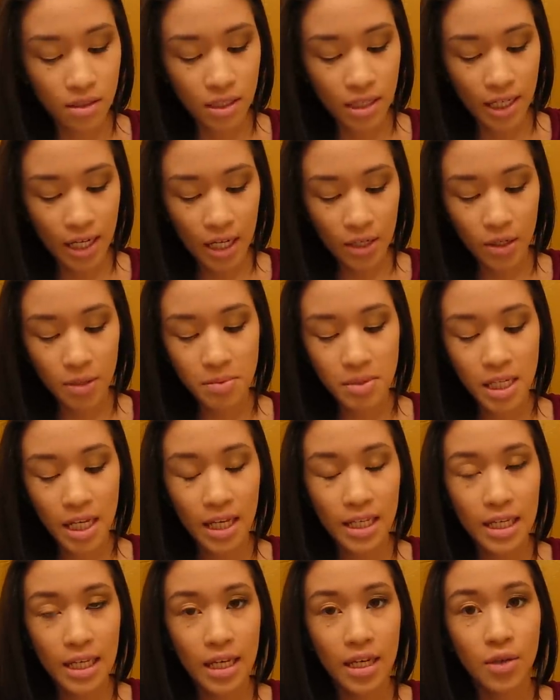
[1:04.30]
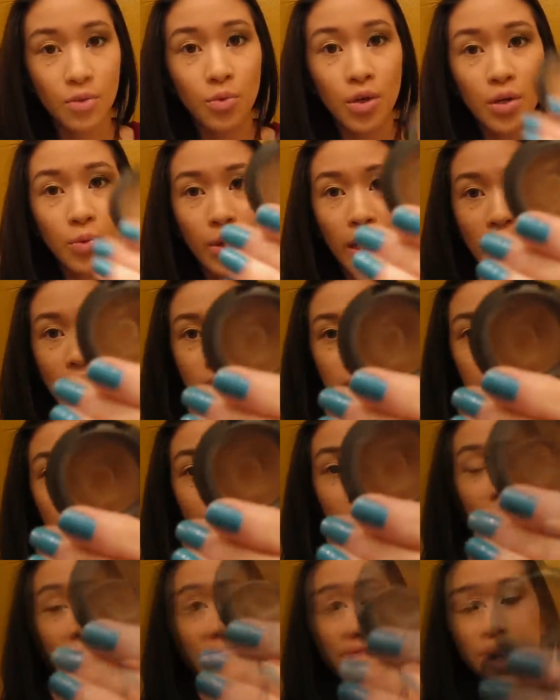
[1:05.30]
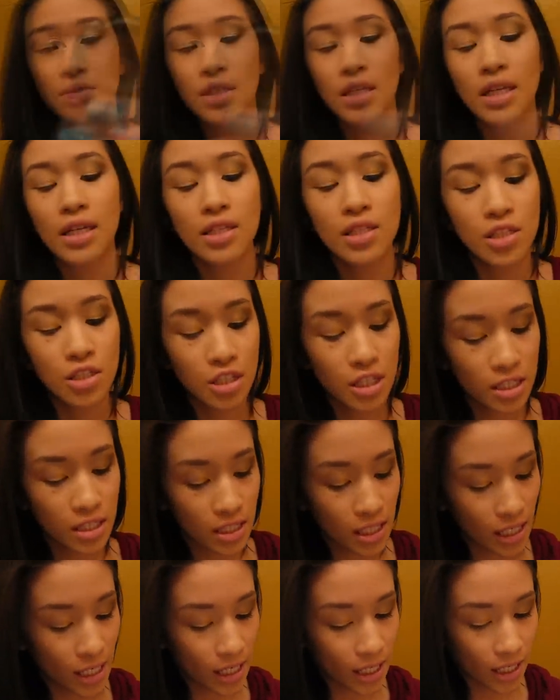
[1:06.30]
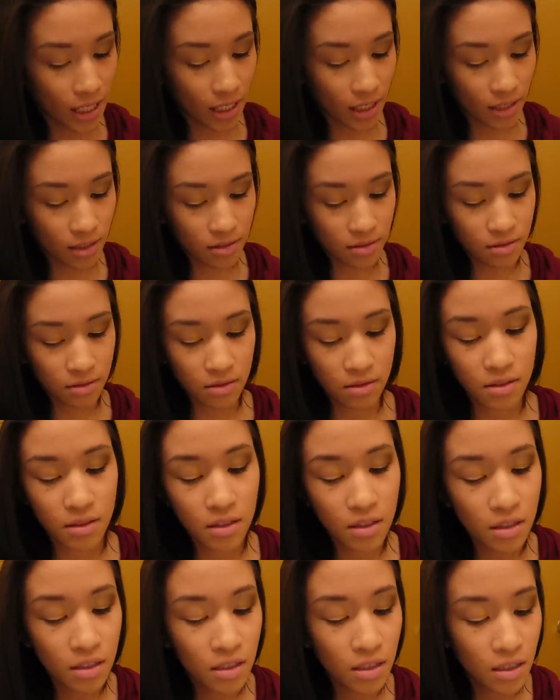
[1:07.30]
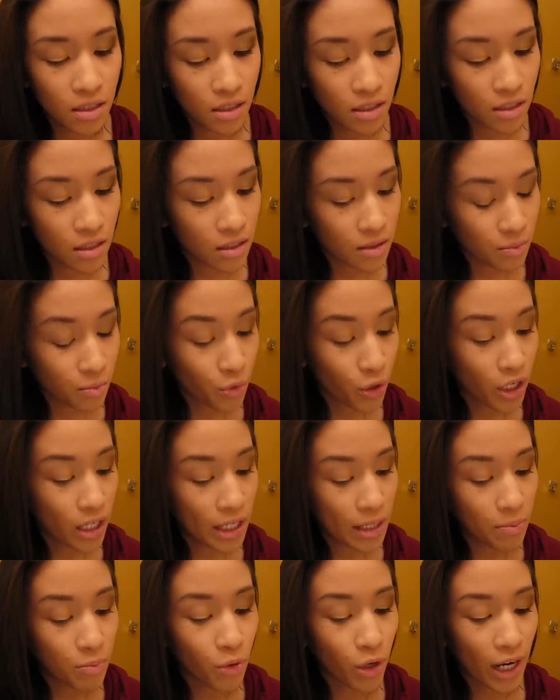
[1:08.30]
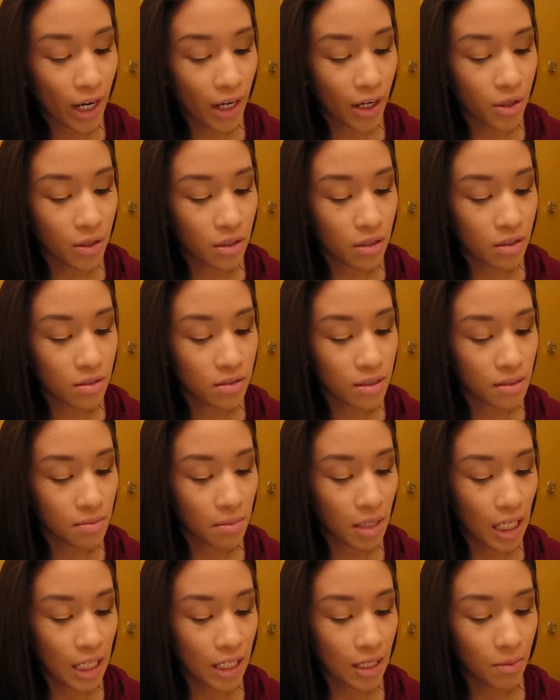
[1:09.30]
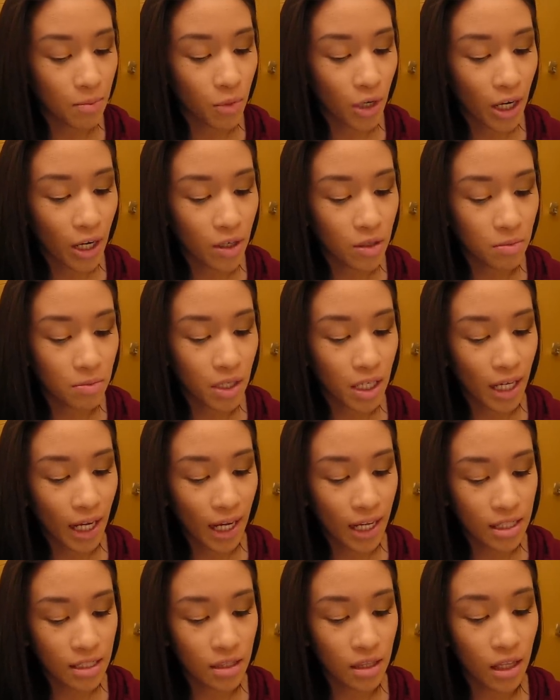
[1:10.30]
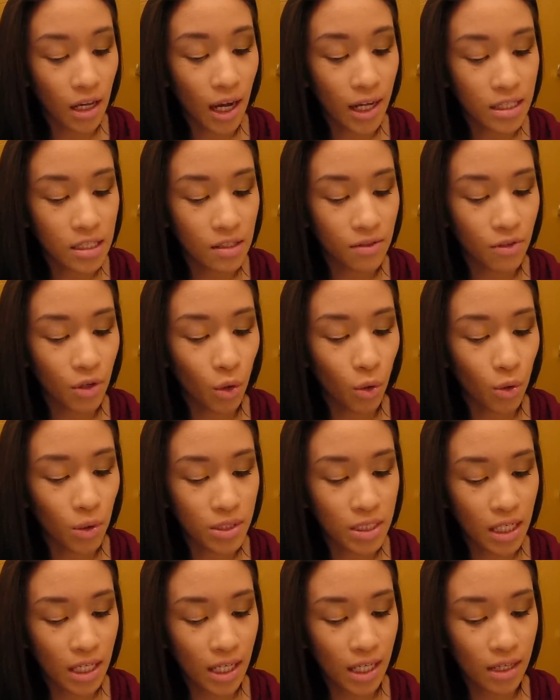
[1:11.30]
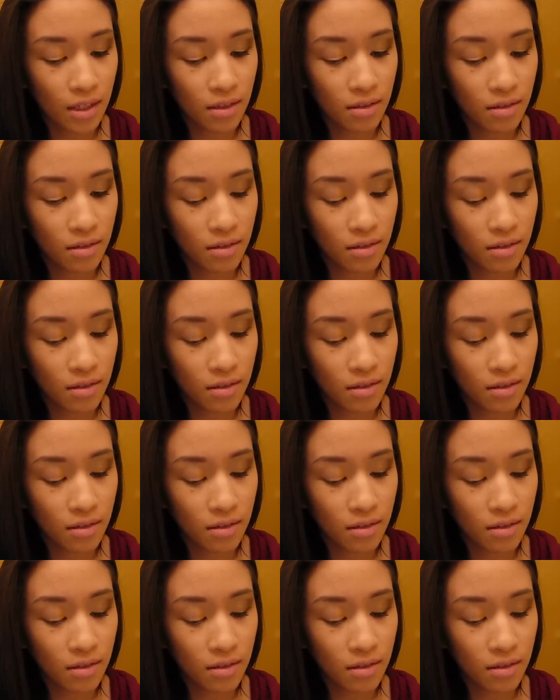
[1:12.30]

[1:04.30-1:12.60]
Now I'm taking Wood Winked by MAC. It's just a pretty brown. It's a medium brown, but it has lots of gold in it.